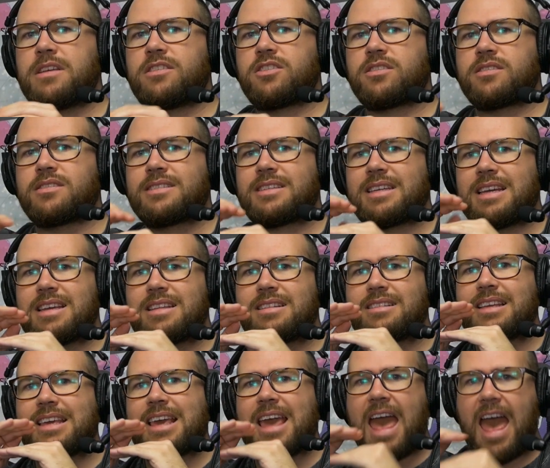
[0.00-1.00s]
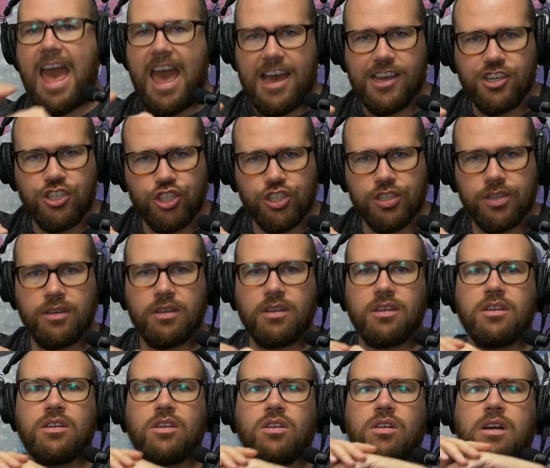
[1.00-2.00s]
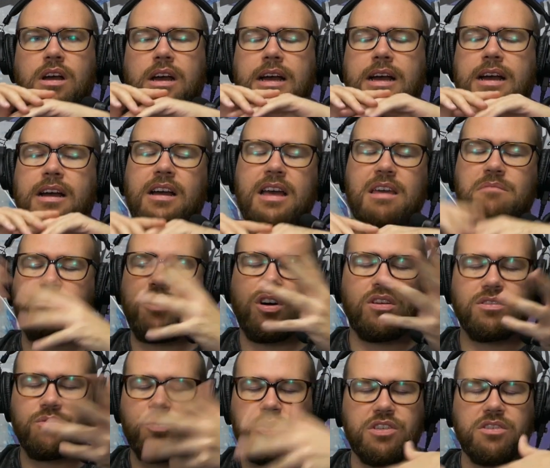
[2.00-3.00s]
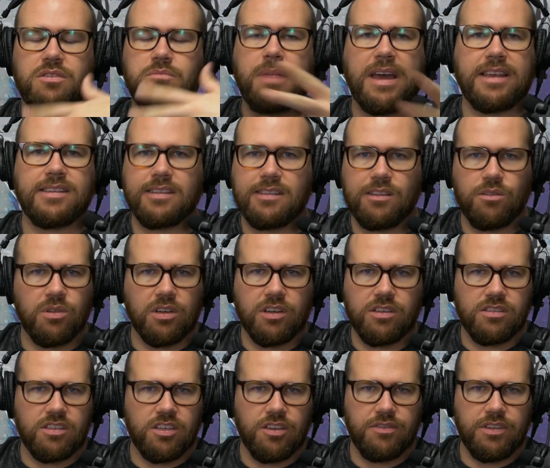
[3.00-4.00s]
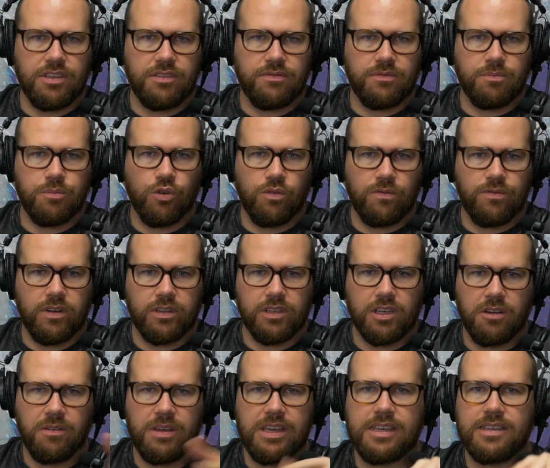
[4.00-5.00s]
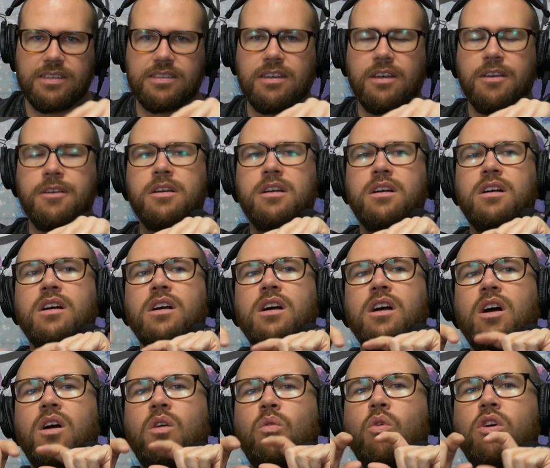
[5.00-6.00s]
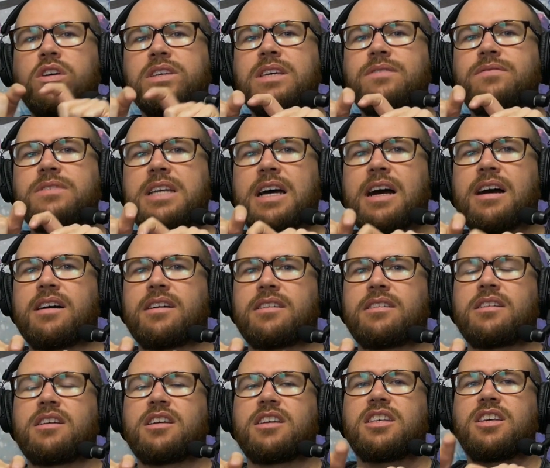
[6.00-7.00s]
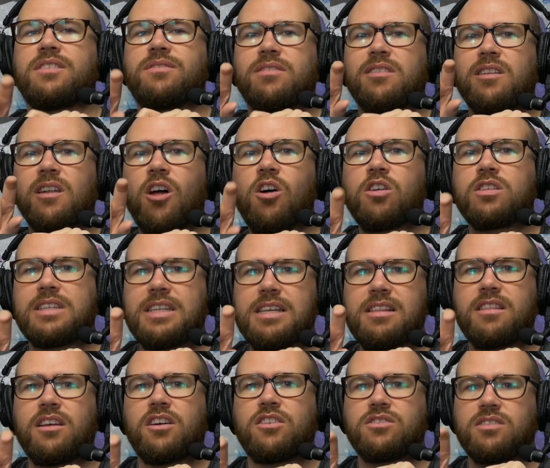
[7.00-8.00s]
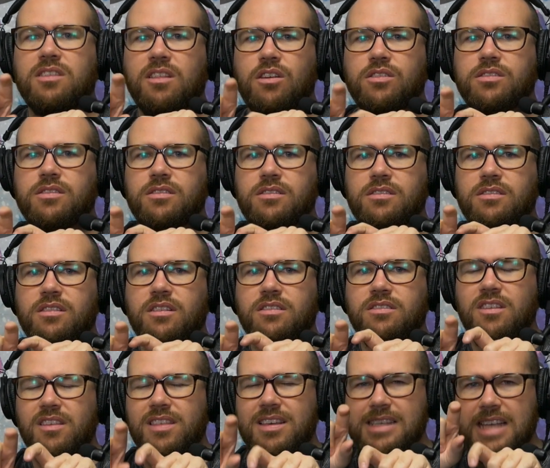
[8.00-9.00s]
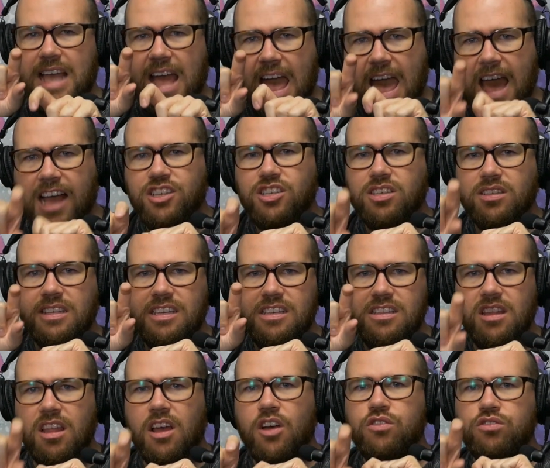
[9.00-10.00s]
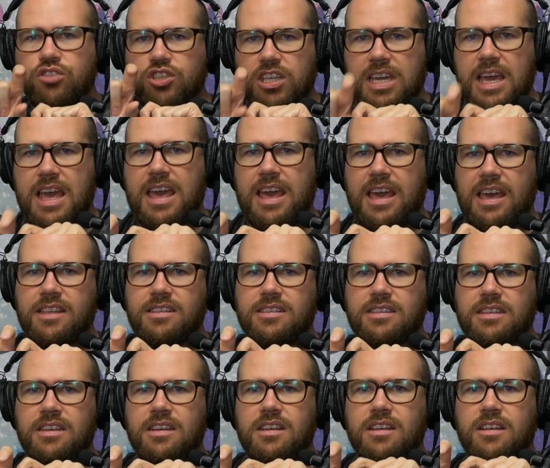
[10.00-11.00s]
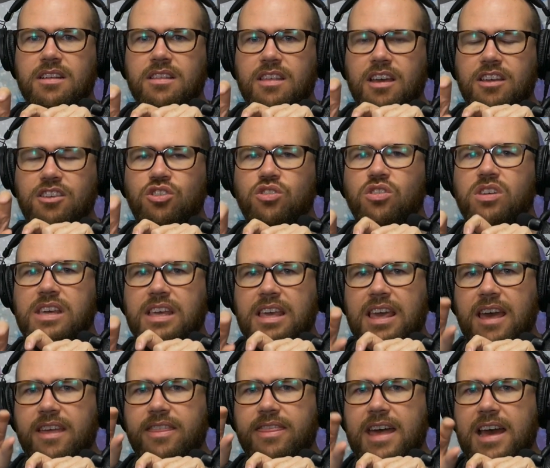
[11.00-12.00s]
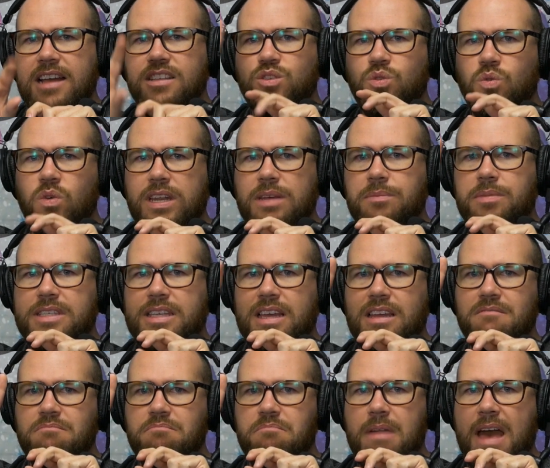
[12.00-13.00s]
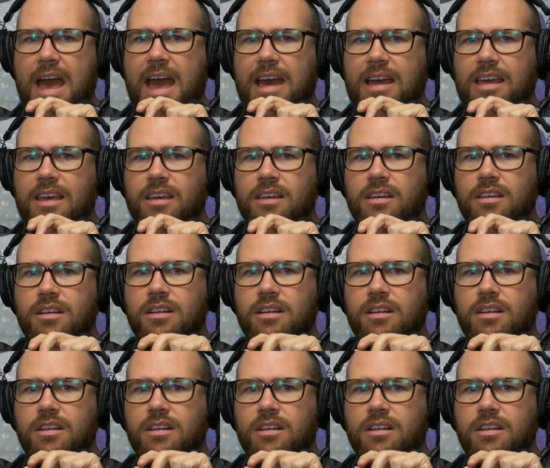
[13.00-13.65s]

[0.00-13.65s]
just in cash and bonds, which is basically what a conservative portfolio is, what you've done, you've locked in those losses. So there's actually no chance that you can get that 20% back